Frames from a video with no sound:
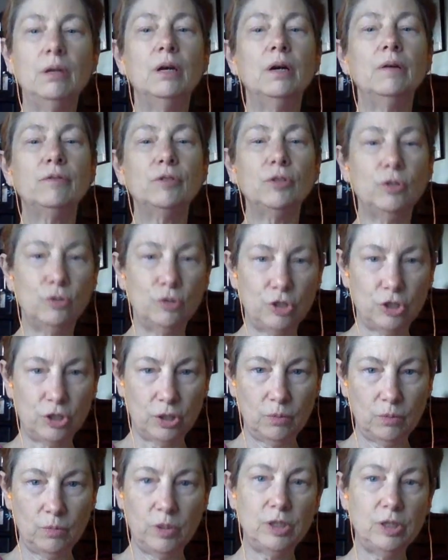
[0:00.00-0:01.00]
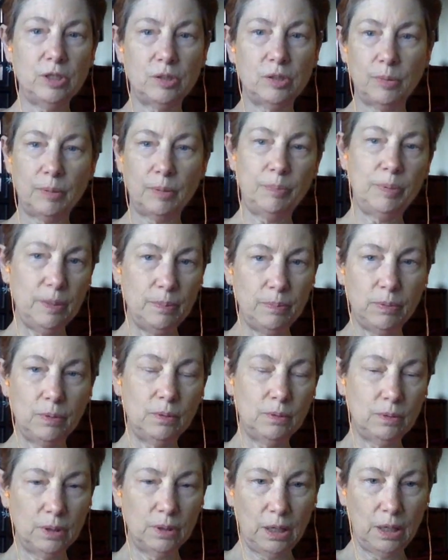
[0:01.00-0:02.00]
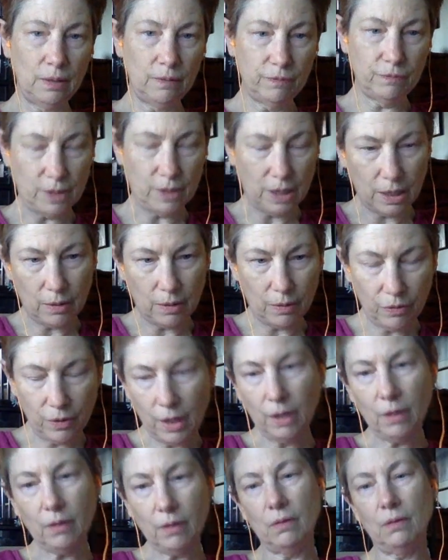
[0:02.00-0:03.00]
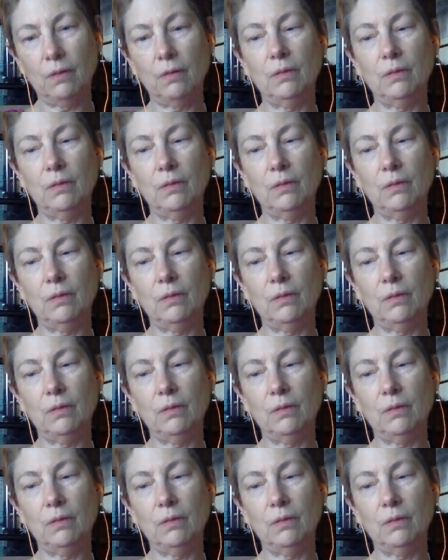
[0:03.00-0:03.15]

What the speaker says: evolution, which is what people kind of tend to think,